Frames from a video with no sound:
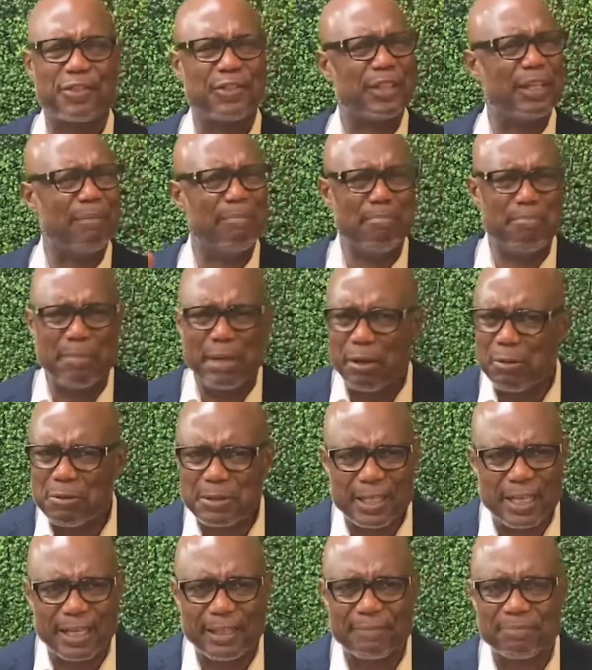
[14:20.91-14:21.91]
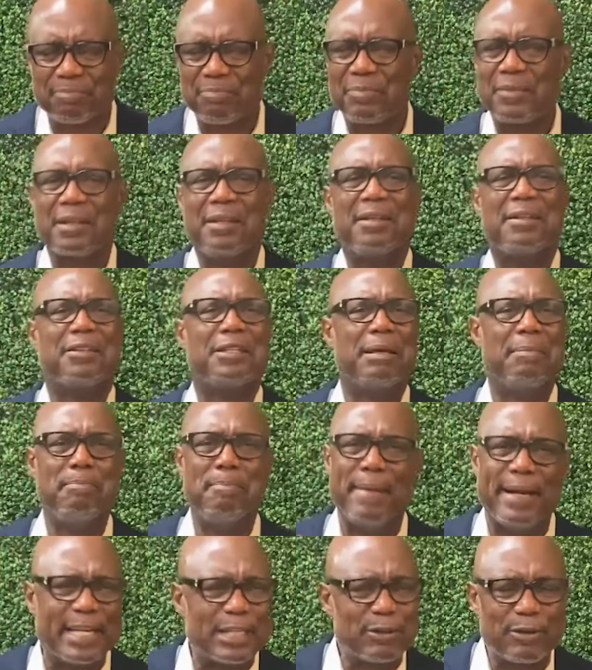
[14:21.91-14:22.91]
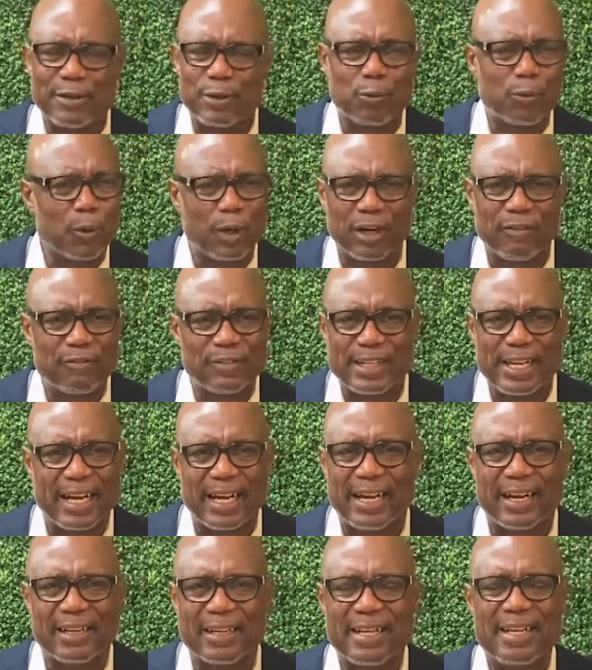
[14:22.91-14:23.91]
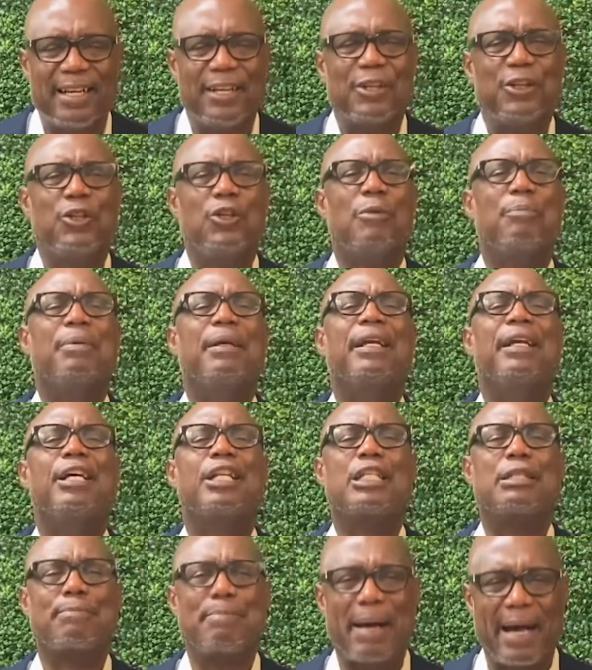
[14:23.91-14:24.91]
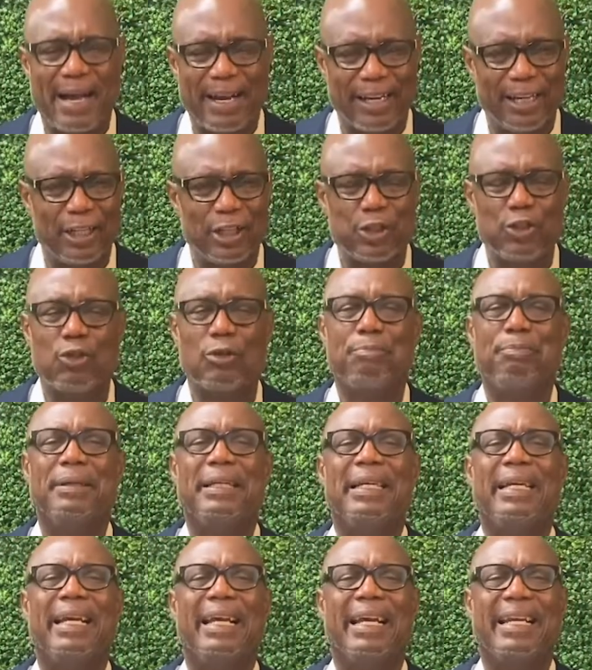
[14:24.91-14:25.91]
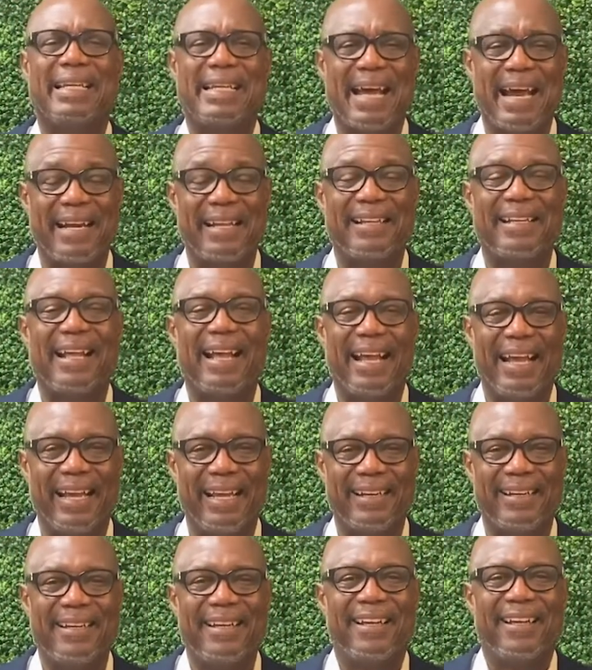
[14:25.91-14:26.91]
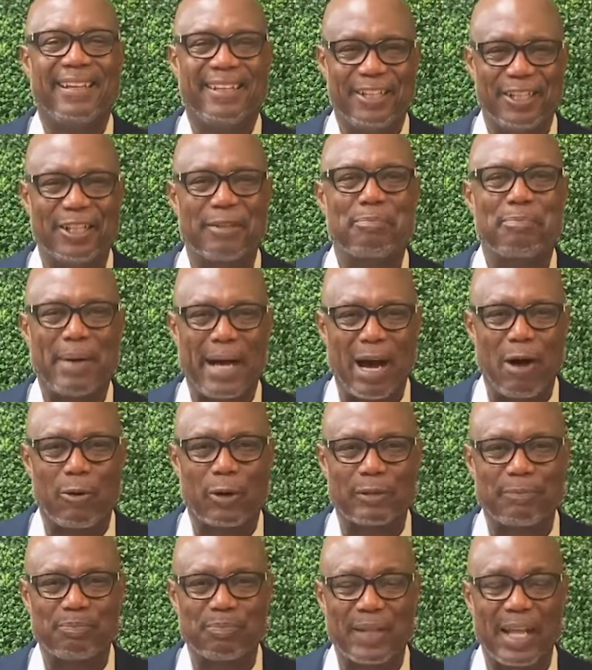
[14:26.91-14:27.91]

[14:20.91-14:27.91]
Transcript: The music, the ministry of the Word of God, you'll be inspired, you'll be ignited, and empowered.